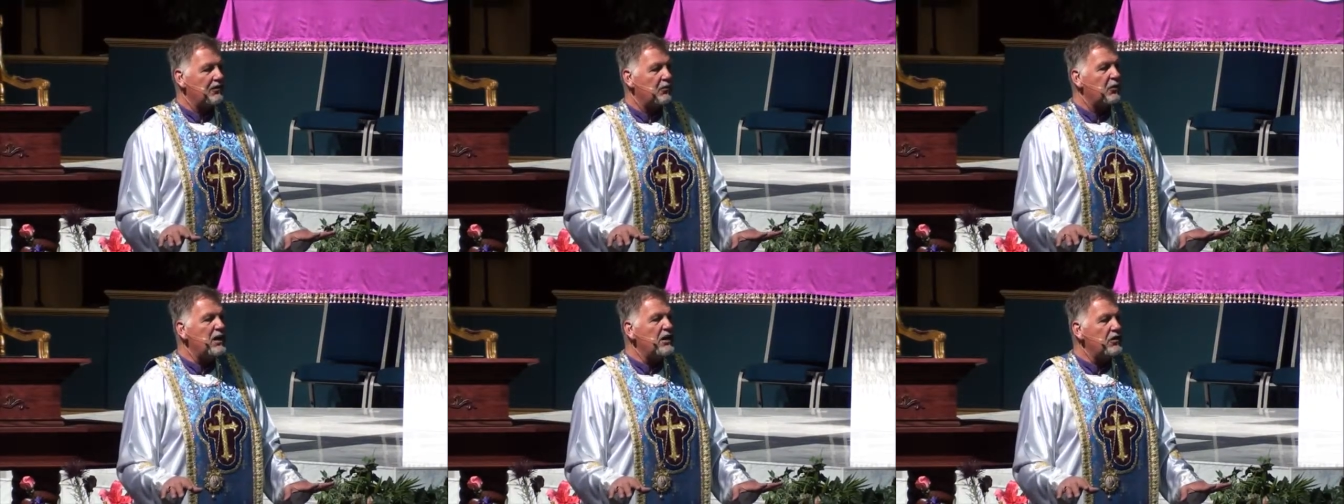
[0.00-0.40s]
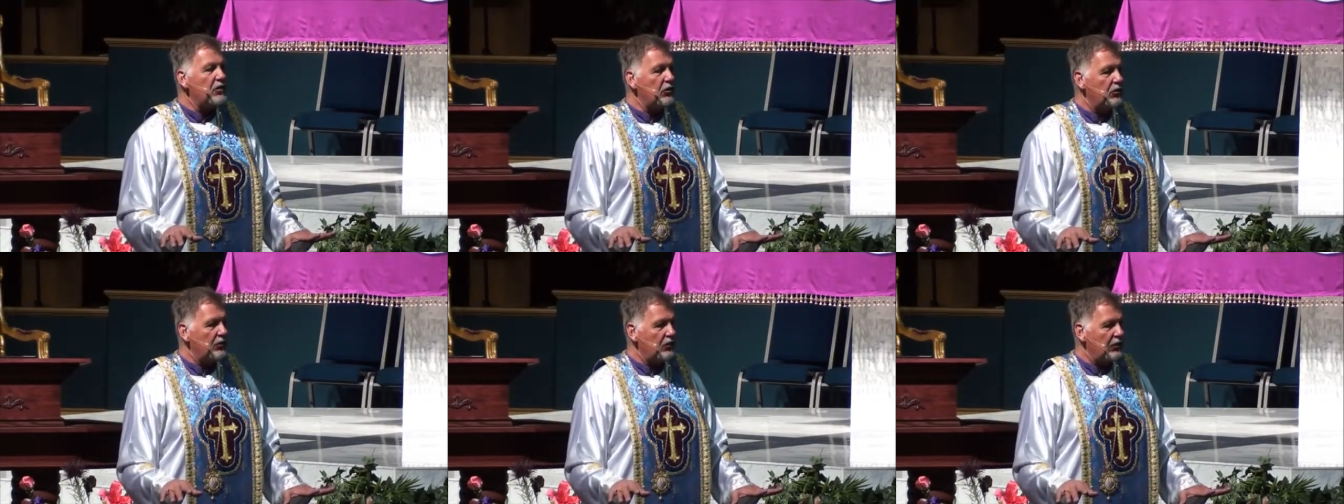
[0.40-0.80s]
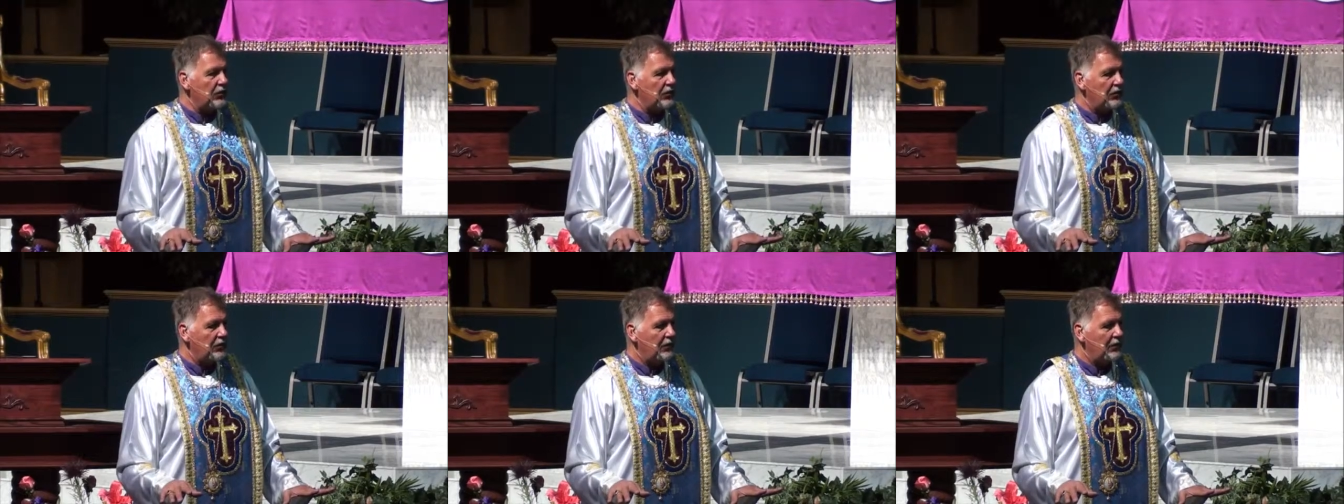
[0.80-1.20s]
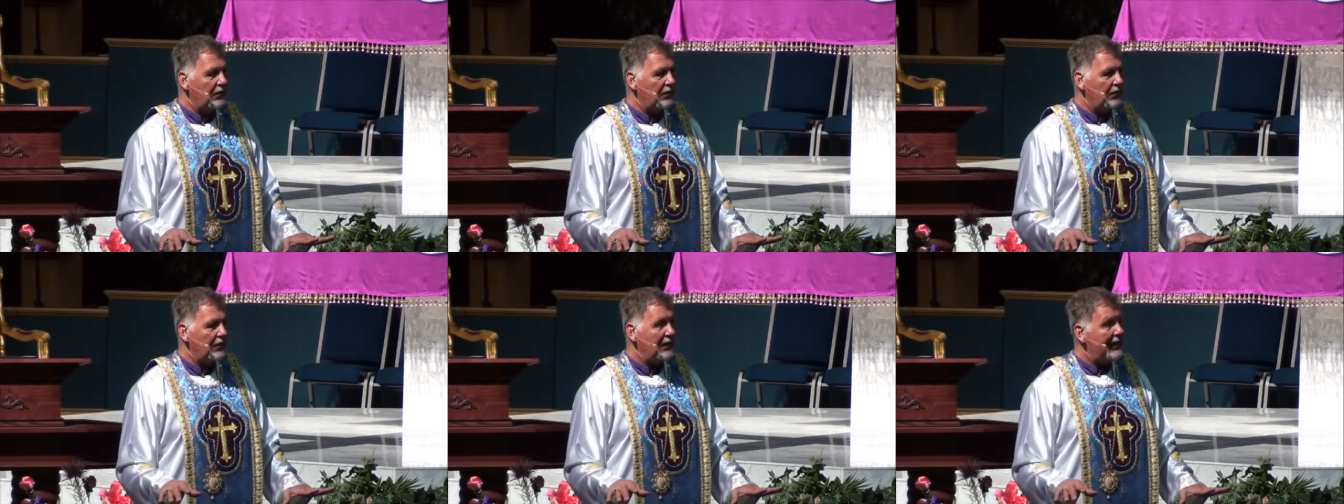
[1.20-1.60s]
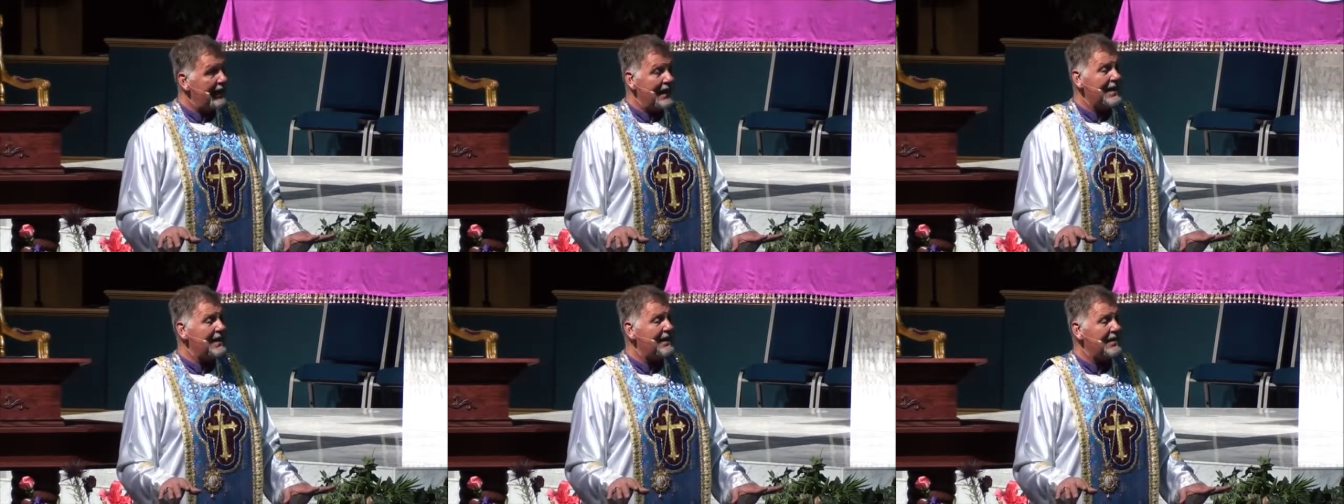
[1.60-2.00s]
renewal,
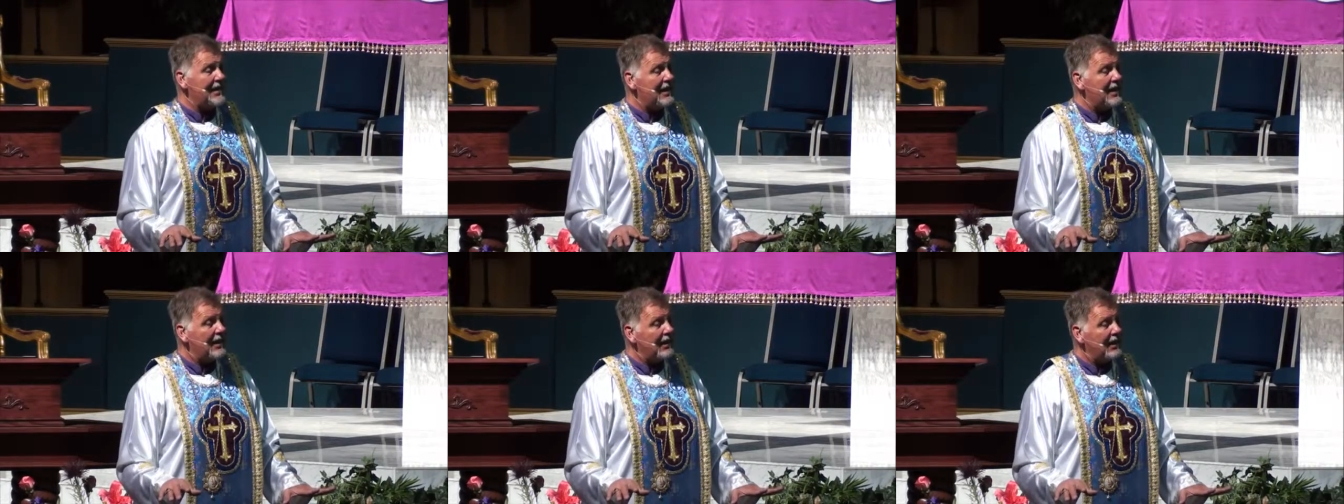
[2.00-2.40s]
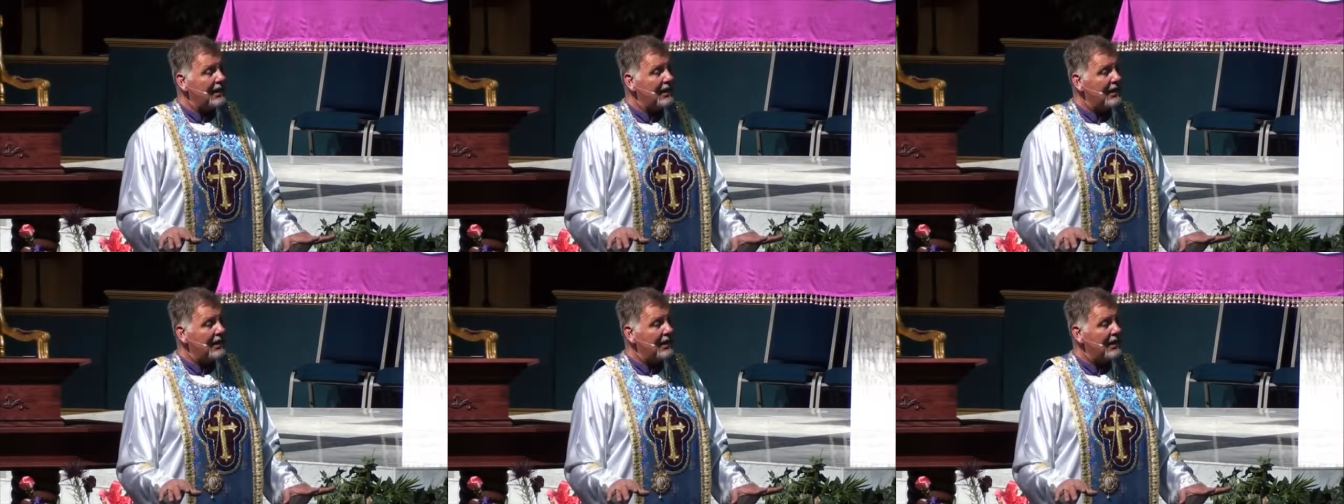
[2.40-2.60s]
anything.